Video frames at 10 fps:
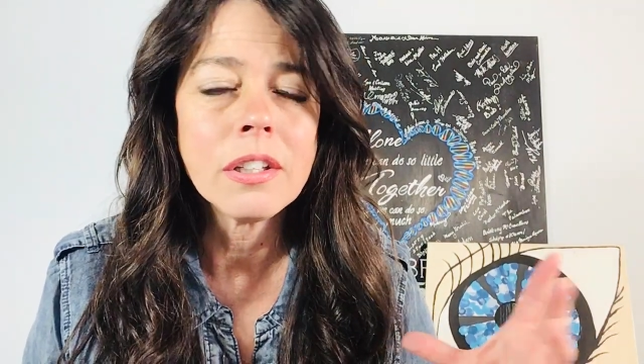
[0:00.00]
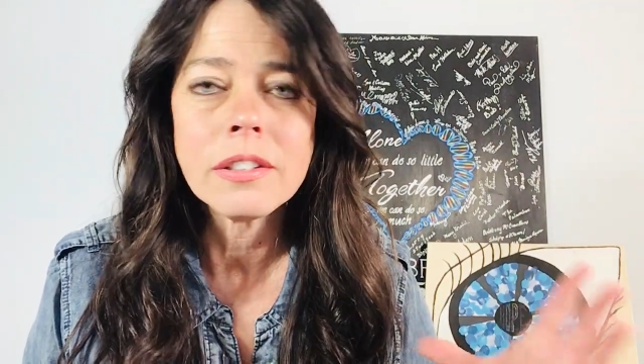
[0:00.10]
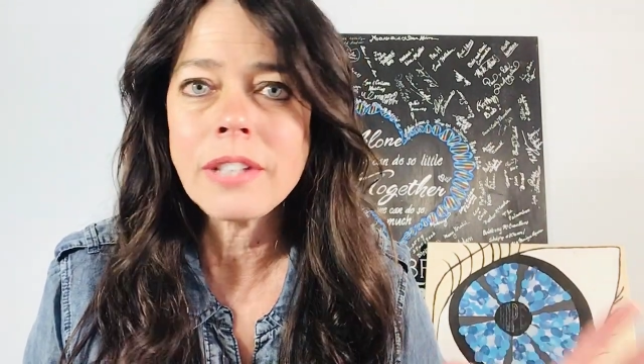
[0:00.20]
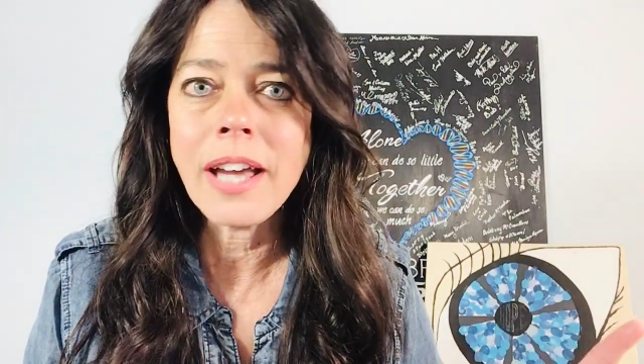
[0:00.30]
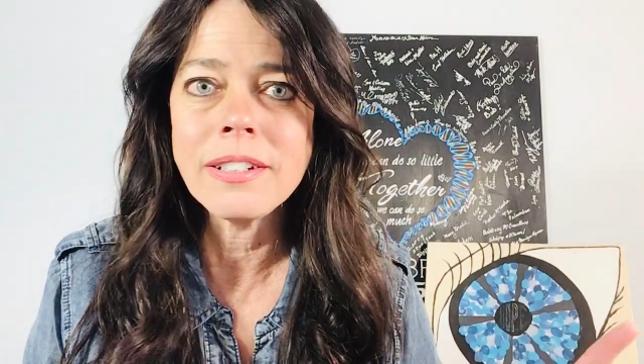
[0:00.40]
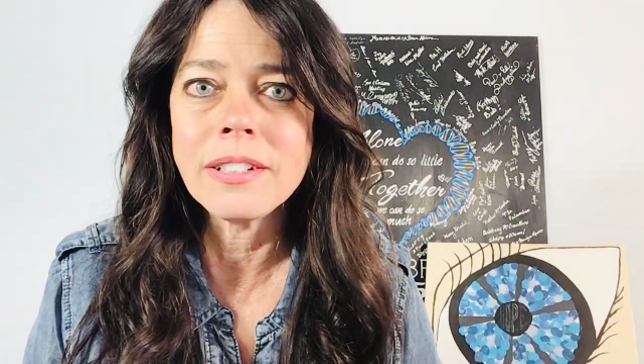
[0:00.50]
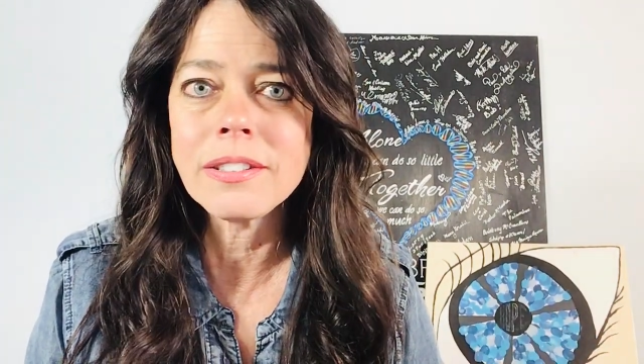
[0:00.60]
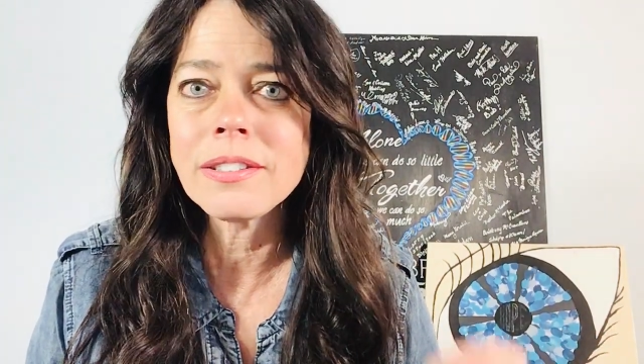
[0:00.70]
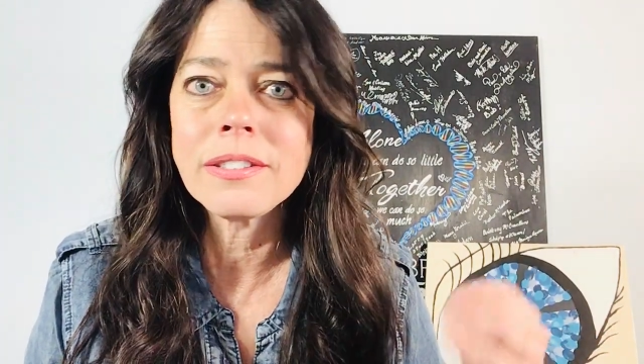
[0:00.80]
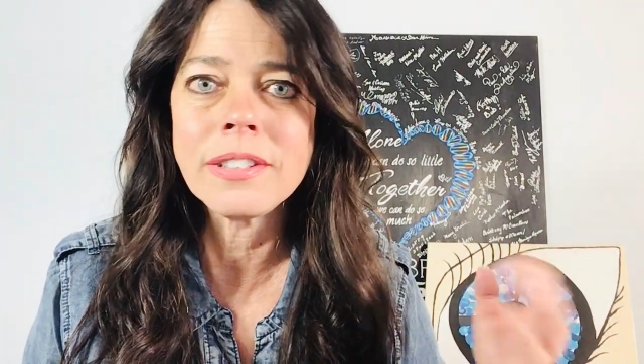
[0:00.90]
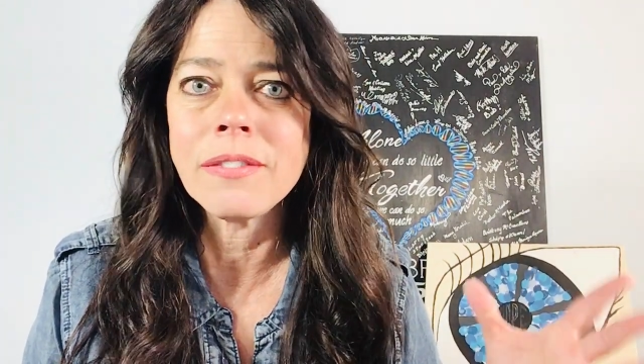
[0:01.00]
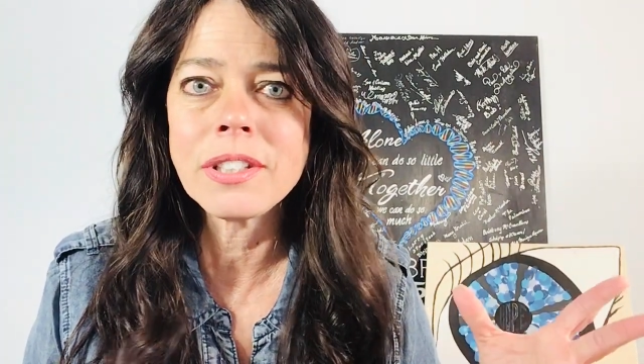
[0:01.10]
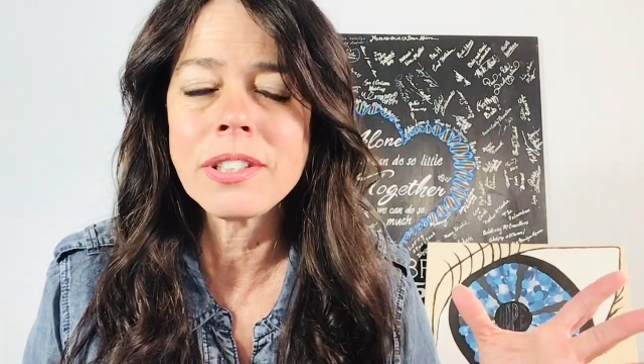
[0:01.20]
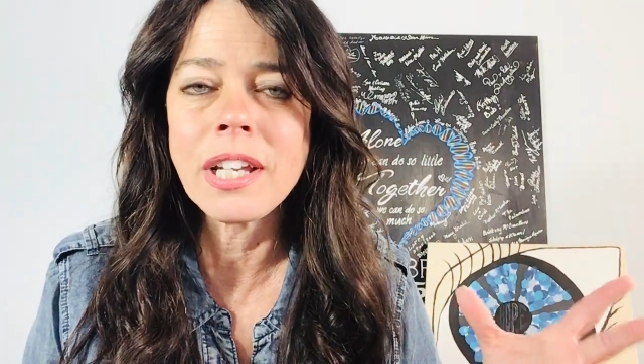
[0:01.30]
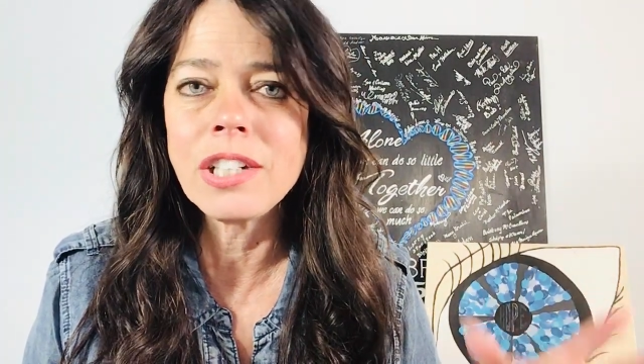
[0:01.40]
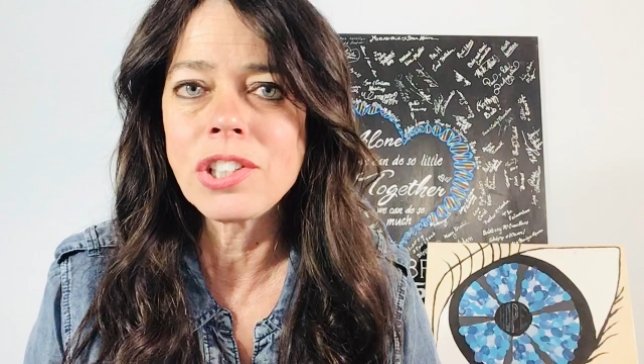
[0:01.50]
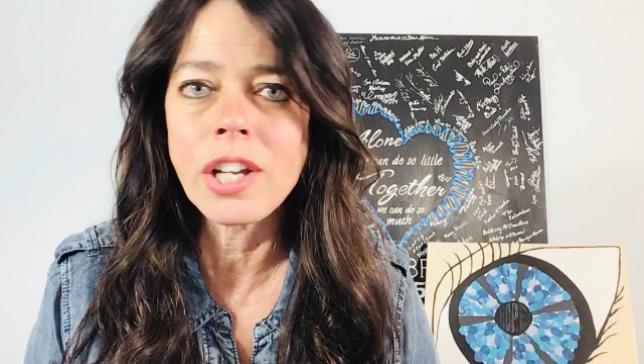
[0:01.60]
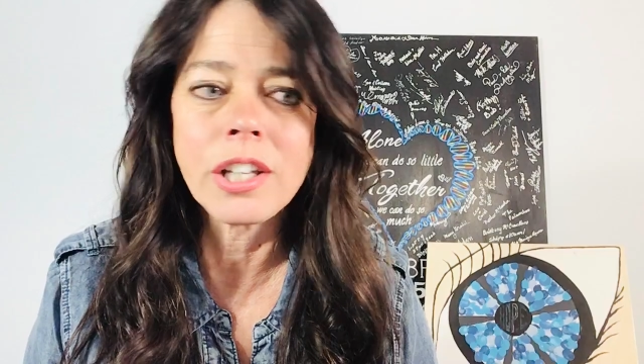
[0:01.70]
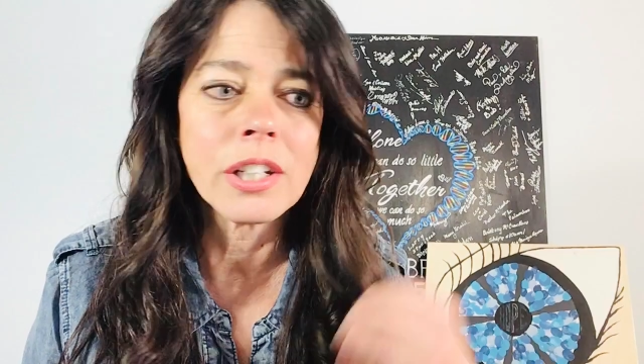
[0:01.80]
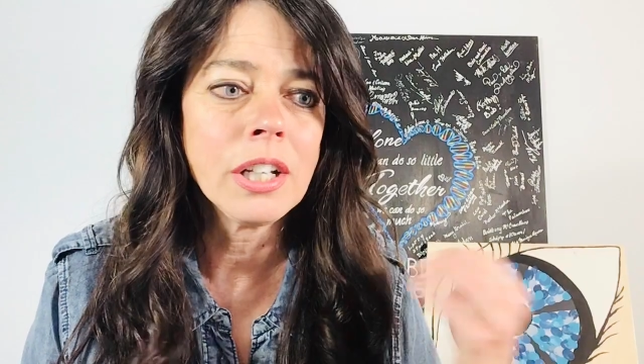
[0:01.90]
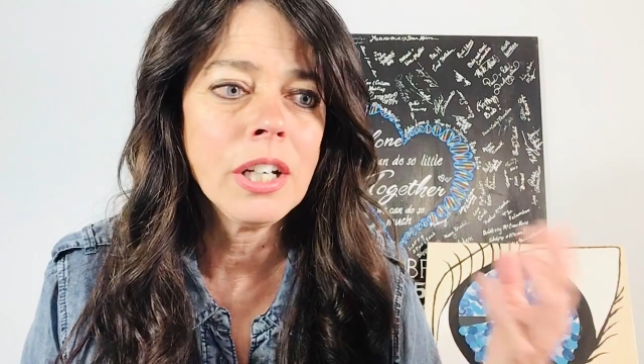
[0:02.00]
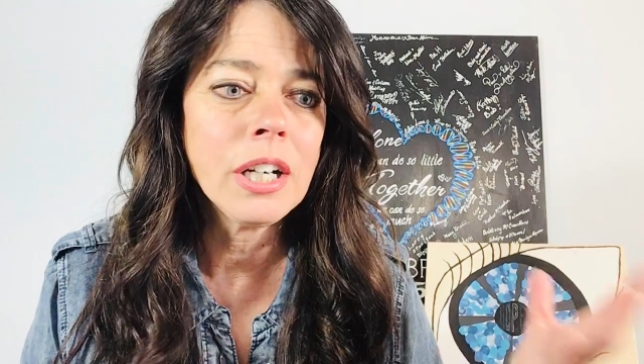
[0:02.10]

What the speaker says: Sadness, devastation,